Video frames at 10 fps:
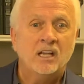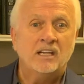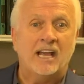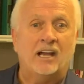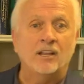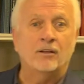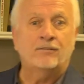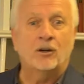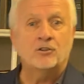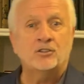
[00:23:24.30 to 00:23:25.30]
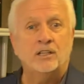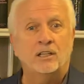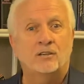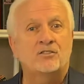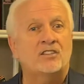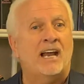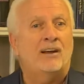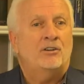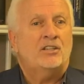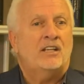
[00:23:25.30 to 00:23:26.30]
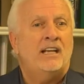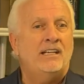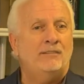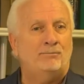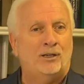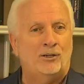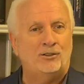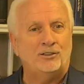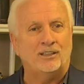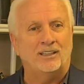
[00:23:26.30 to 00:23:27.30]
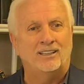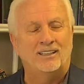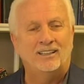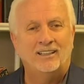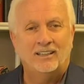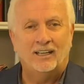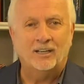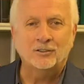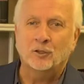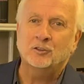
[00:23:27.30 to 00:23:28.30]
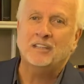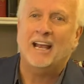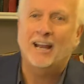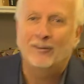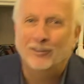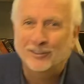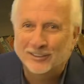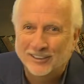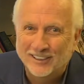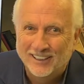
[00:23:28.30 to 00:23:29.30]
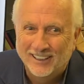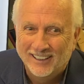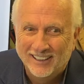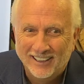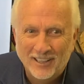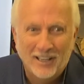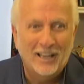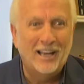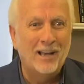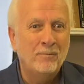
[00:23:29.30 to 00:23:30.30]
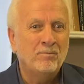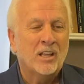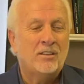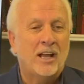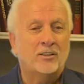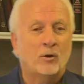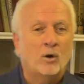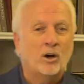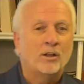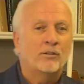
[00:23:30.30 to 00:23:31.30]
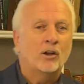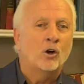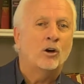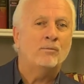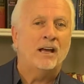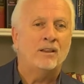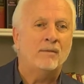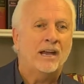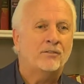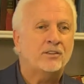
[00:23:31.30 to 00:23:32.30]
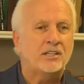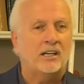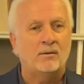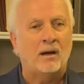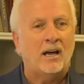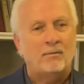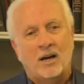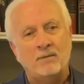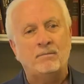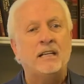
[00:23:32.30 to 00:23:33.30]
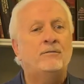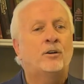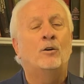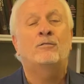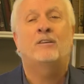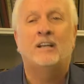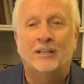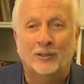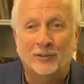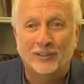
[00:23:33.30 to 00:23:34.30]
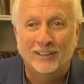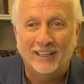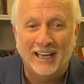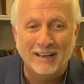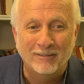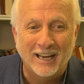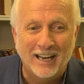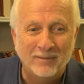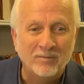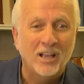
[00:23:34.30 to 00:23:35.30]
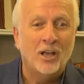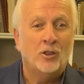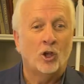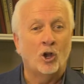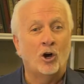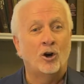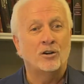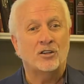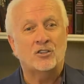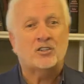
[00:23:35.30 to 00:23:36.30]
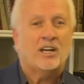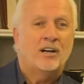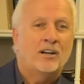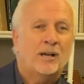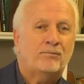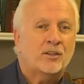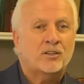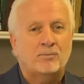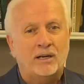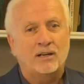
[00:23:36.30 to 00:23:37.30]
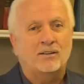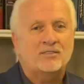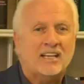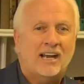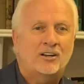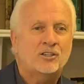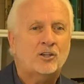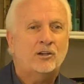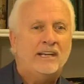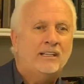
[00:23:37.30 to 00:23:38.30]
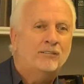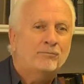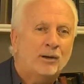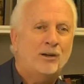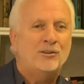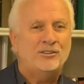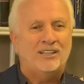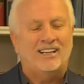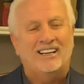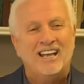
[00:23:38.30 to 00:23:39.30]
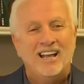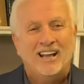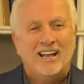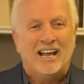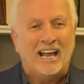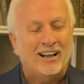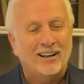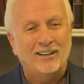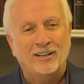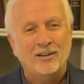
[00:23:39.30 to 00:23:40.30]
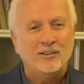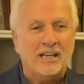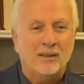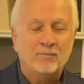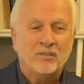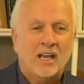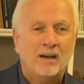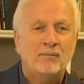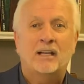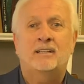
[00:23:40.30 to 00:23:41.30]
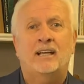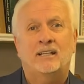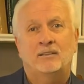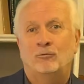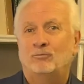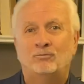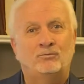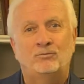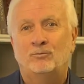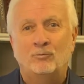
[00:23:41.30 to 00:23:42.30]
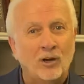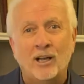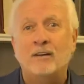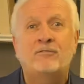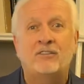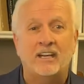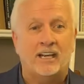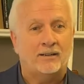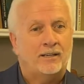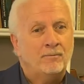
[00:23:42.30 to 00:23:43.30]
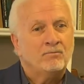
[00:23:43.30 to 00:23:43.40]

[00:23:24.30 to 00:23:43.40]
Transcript: Now in the first year of Cyrus, king of Persia. There's old Cyrus. Huh? That the word of the Lord by the mouth of Jeremiah might be fulfilled. Amen. The Lord stirred up the spirit of Cyrus, king of Persia. Hallelujah. I'm about to take a running fit.